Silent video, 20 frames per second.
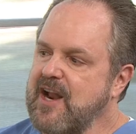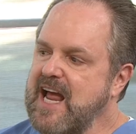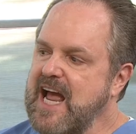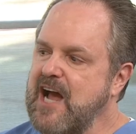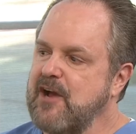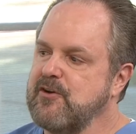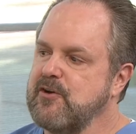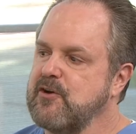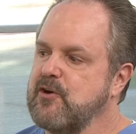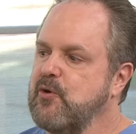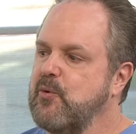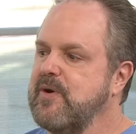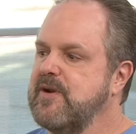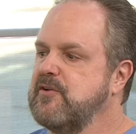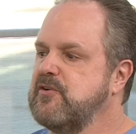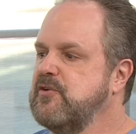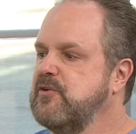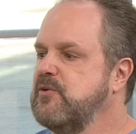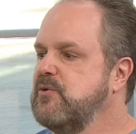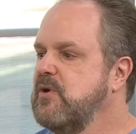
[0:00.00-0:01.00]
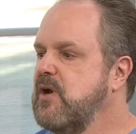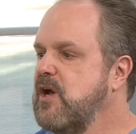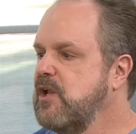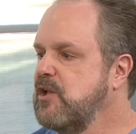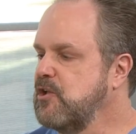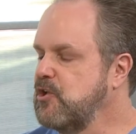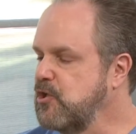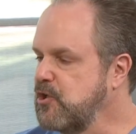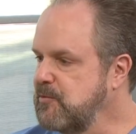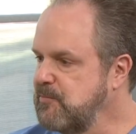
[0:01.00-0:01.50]
how you're going to
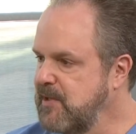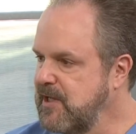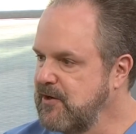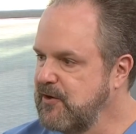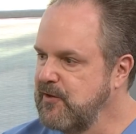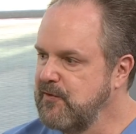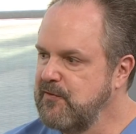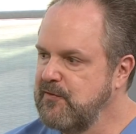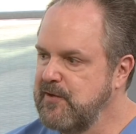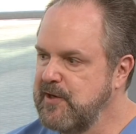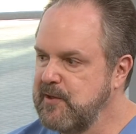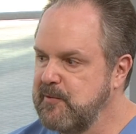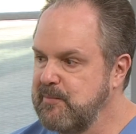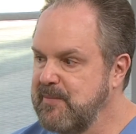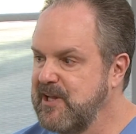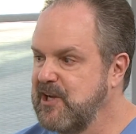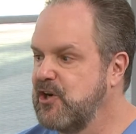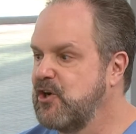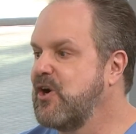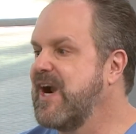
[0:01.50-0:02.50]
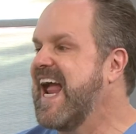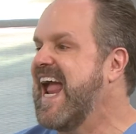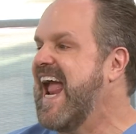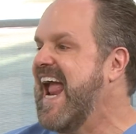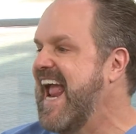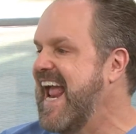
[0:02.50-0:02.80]
look better, feel better,